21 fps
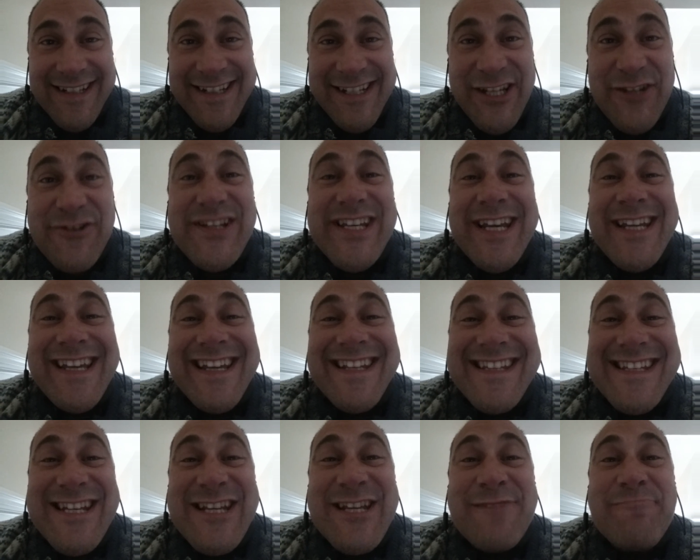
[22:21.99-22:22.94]
You can
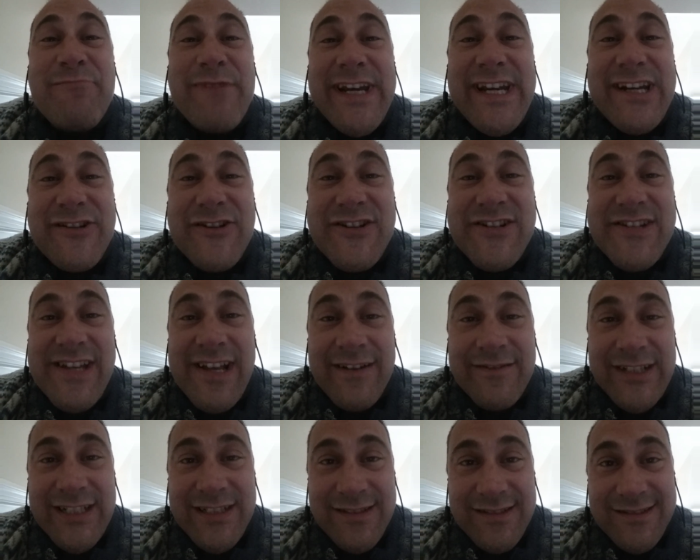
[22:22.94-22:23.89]
see pictures
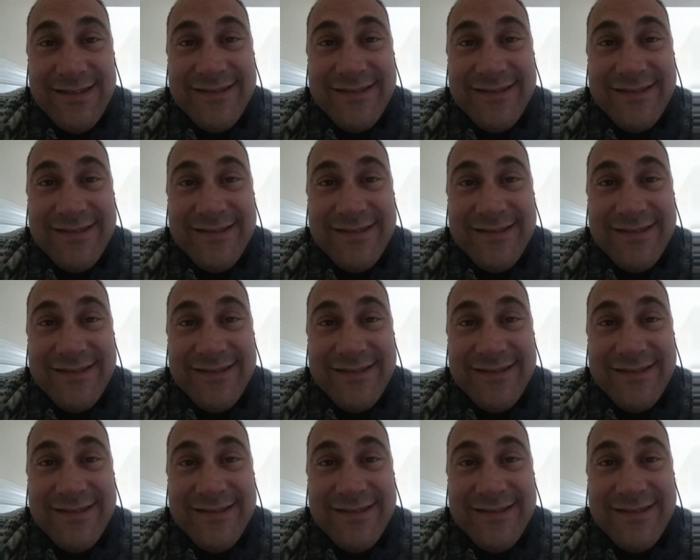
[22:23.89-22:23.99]
of it.